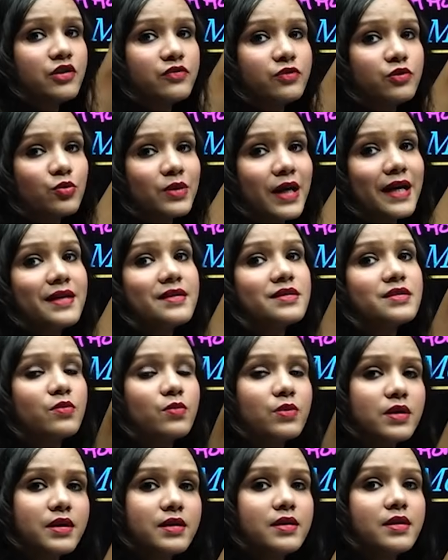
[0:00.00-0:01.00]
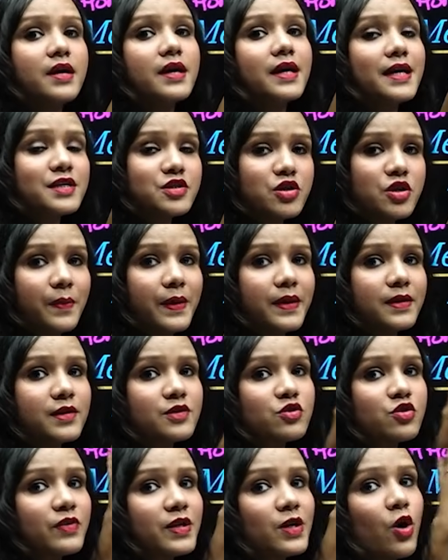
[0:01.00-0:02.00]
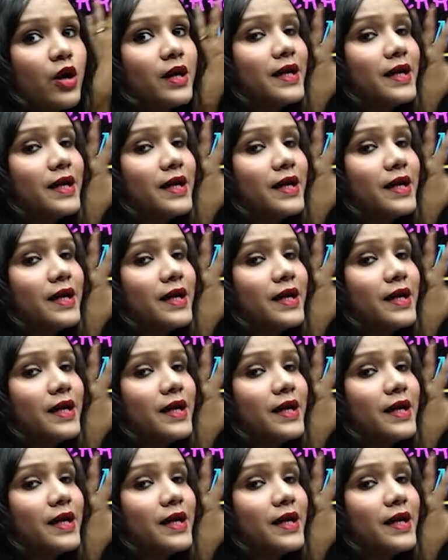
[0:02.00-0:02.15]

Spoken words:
two lines, a word is repeated, so we call it